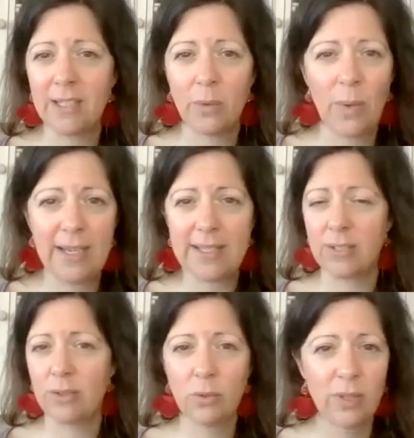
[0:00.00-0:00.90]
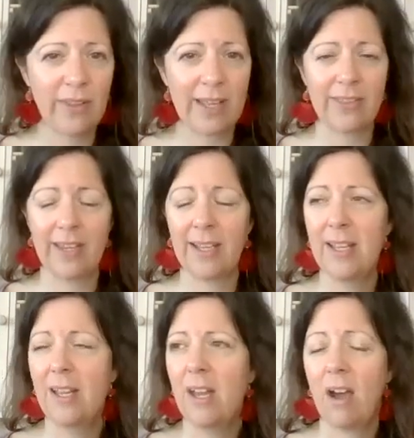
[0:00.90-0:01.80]
and awareness and all of that thing,
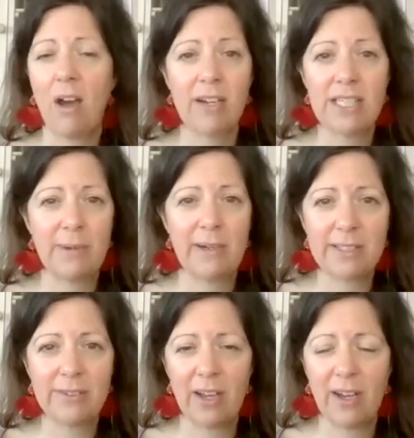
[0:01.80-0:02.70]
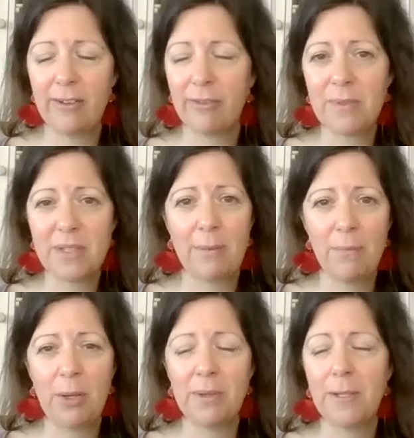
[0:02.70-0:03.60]
our experience of life up to that
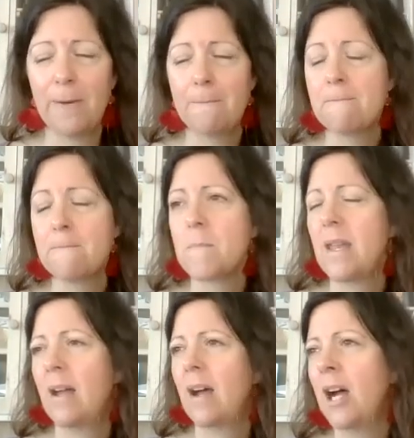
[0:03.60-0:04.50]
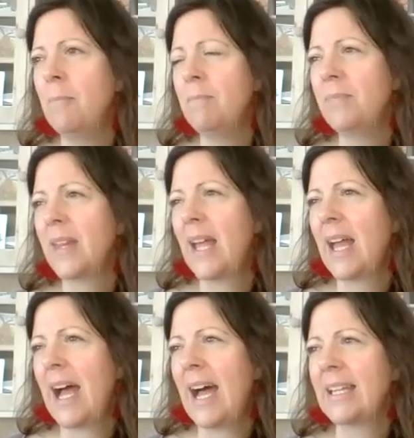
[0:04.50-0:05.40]
moment.
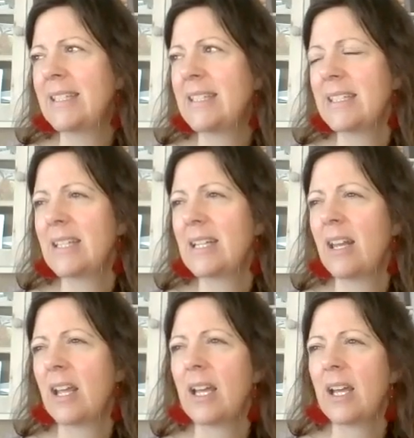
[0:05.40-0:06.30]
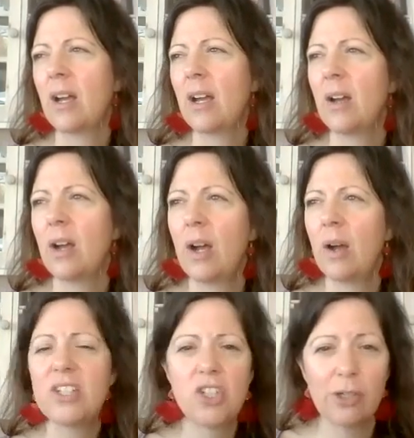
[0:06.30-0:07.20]
And like
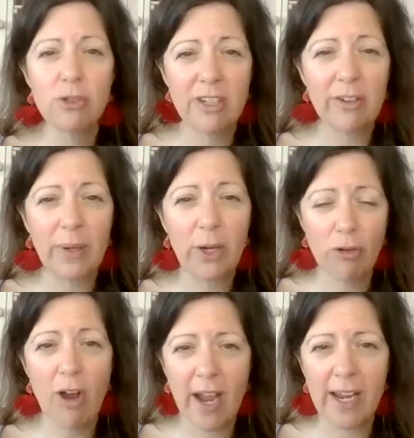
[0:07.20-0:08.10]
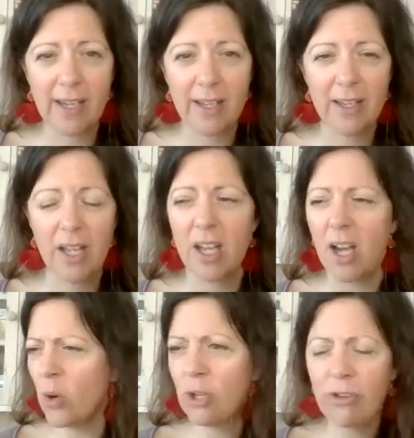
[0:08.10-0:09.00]
as children, if we cry,
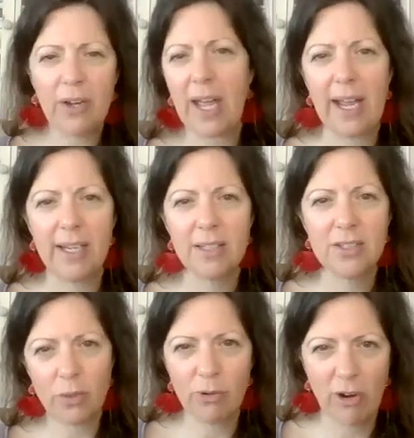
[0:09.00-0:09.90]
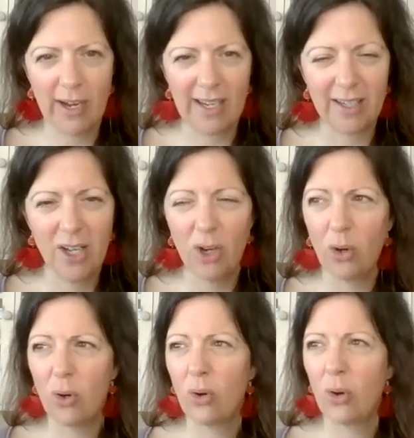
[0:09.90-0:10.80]
oh, you're okay, stop crying.
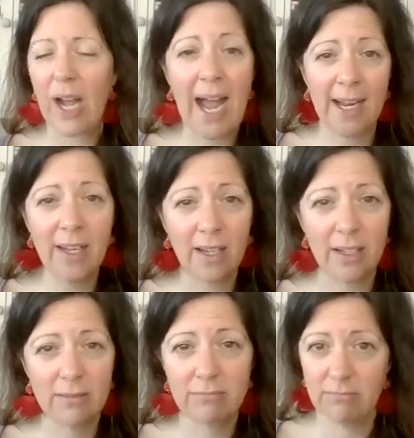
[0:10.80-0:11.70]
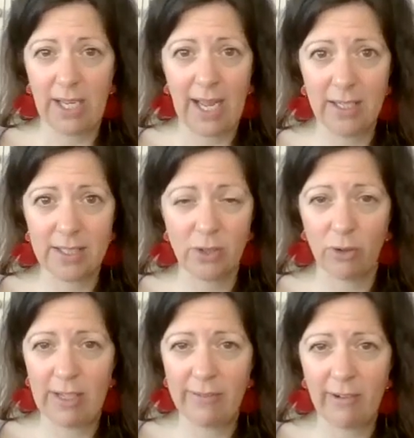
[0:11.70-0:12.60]
Or anger's not
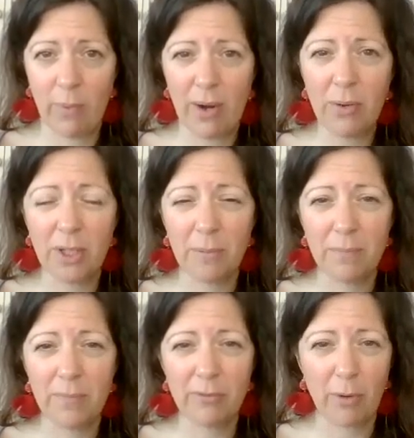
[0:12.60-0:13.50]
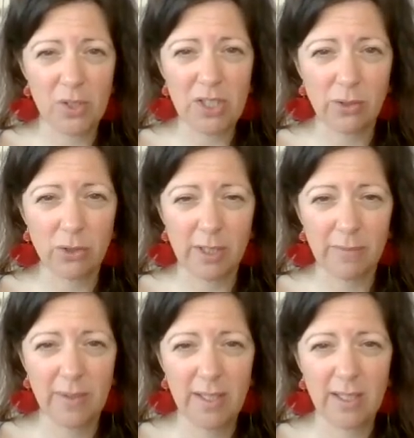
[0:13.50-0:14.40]
really very welcome from
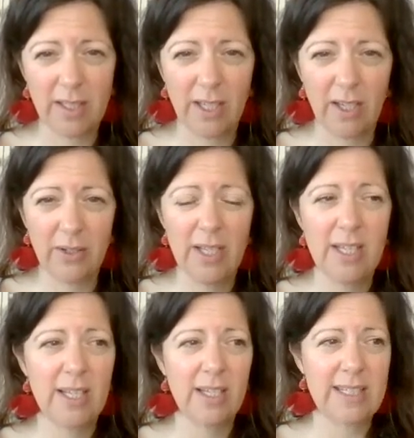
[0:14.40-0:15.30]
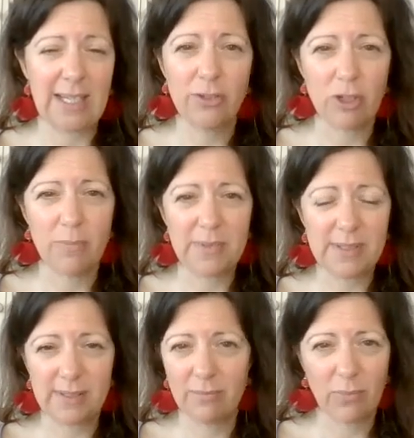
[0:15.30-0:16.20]
children, you know,
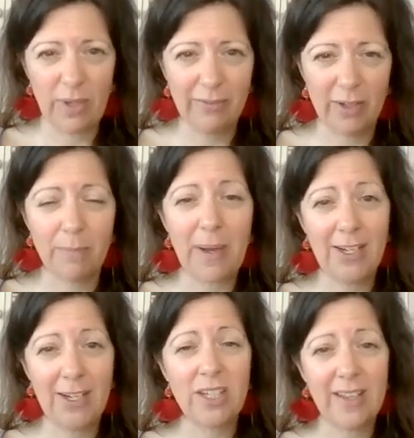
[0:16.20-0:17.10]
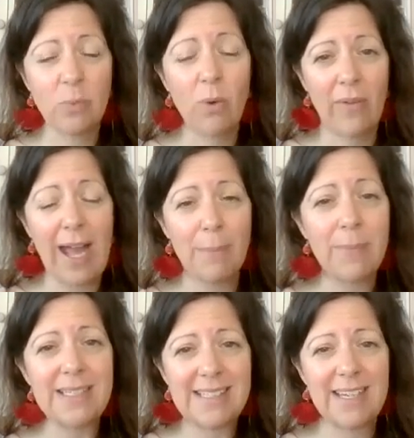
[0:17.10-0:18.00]
tantrums, whatever. But actually that's what
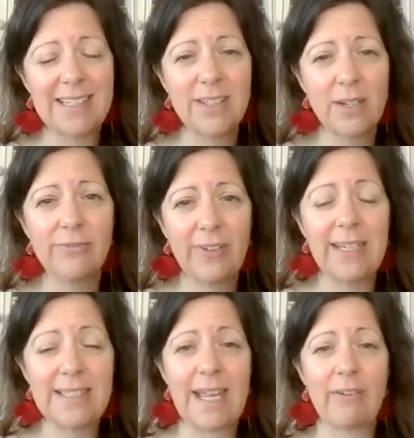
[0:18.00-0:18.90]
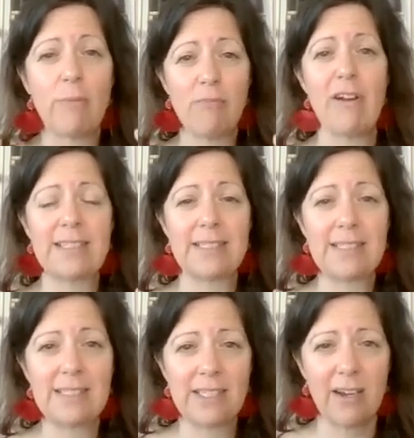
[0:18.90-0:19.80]
happens then, is those feelings get repressed and
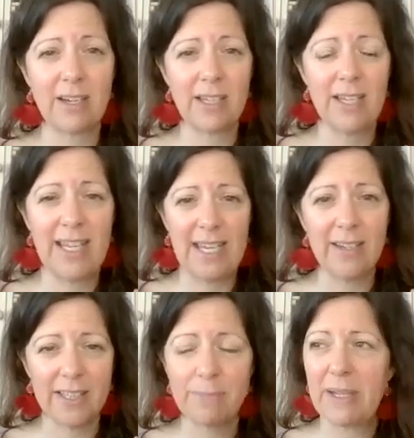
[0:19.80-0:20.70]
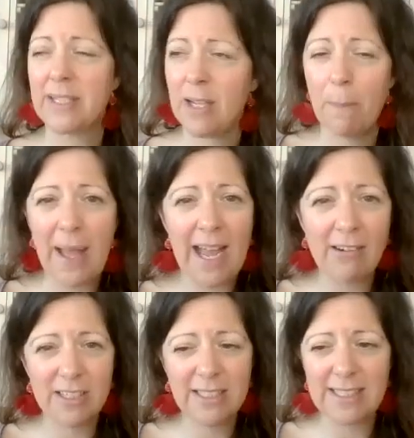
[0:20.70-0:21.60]
stuck in us because our
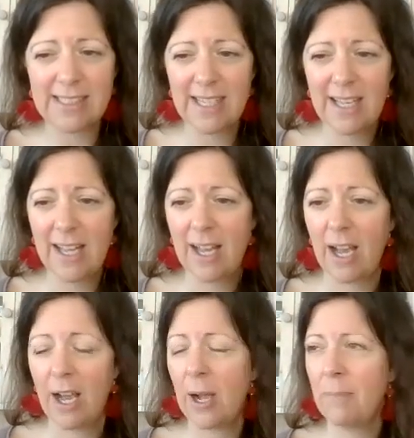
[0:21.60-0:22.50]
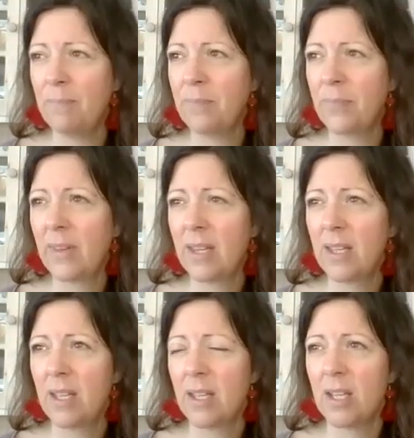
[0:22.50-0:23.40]
parents
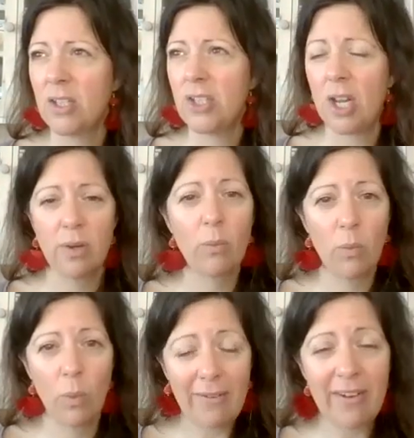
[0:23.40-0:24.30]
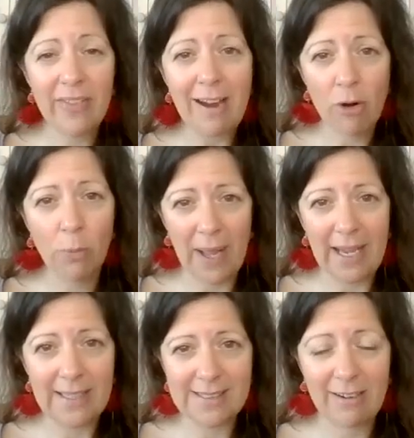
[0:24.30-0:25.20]
were having their old
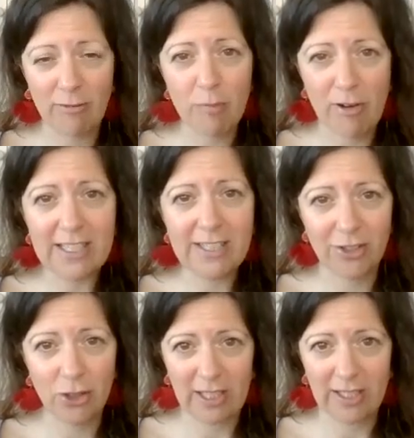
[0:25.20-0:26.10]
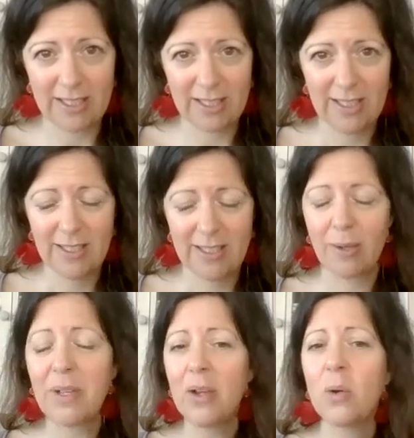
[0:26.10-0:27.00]
pains that are repressed, triggered.
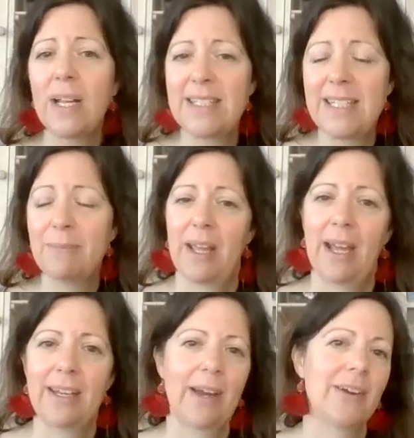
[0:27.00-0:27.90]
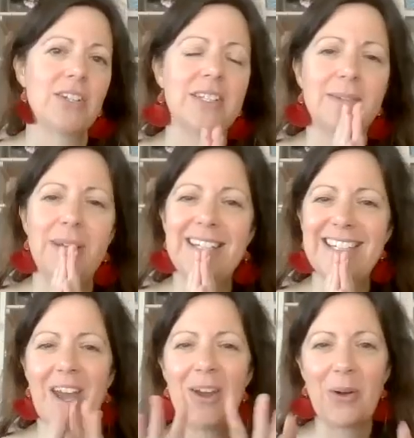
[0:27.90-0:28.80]
I'm going quite deep now actually. I didn't mean to
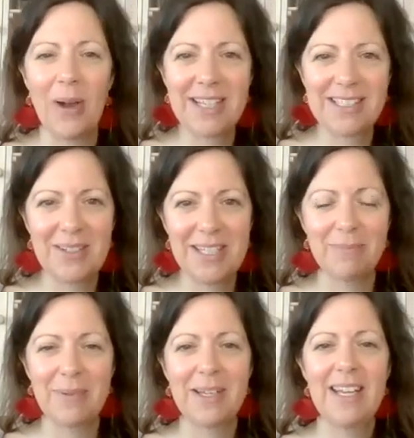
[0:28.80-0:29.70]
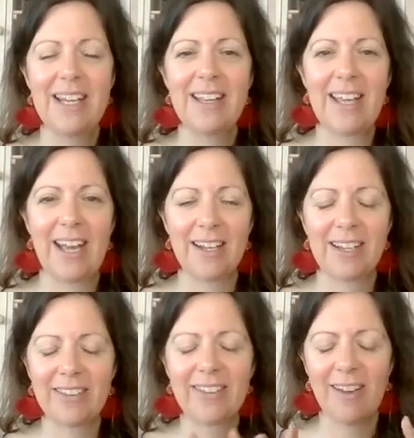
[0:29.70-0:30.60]
go quite so deep, but yeah,
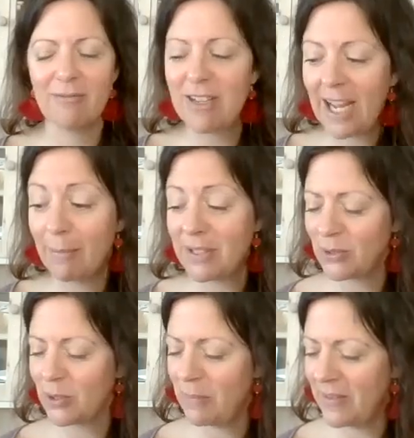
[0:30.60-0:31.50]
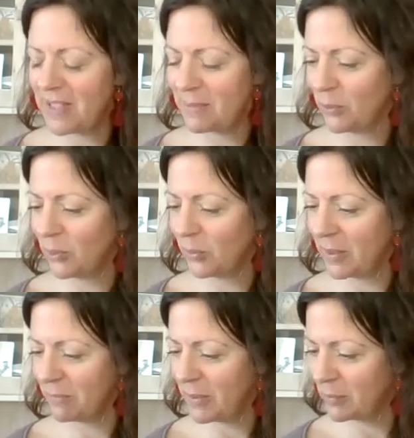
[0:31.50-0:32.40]
I'm really happy to talk about this more
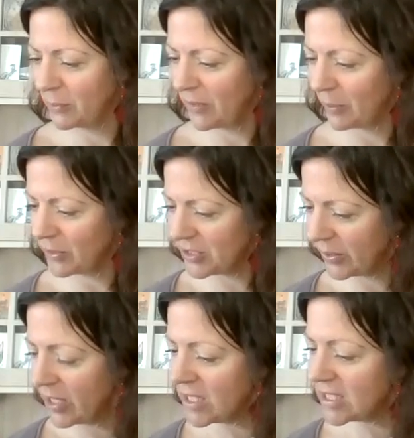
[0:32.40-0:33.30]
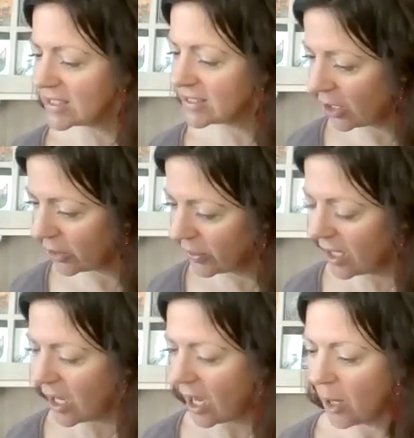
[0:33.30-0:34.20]
with people if they want to. So
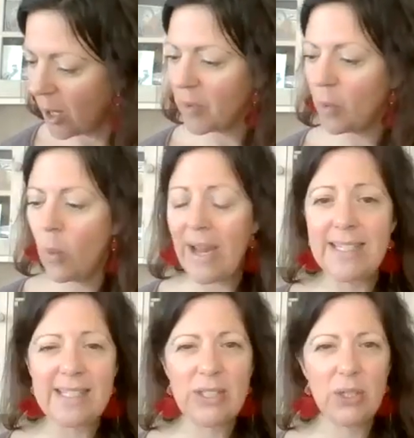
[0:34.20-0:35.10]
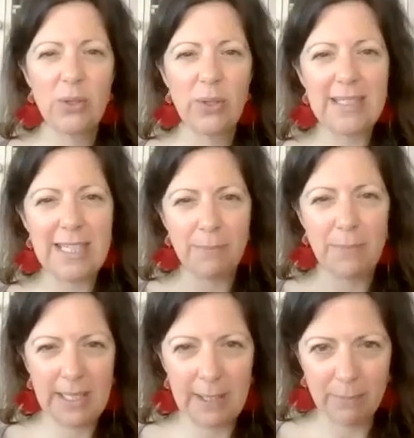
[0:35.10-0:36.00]
ways to
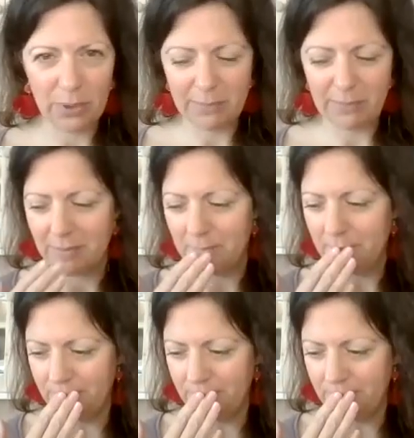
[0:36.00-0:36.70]
deepen embodiment.